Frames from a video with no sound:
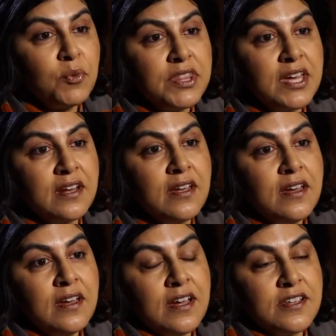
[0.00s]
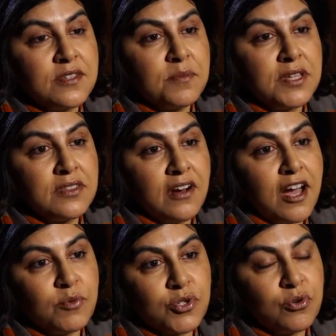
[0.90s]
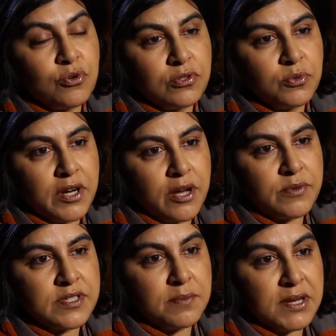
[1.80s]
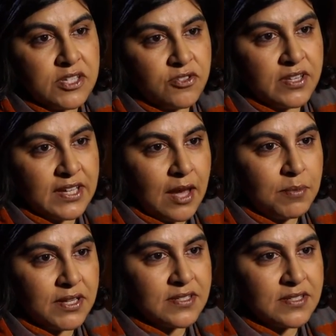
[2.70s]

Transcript: within is something that I was called when I was a minister at the cabinet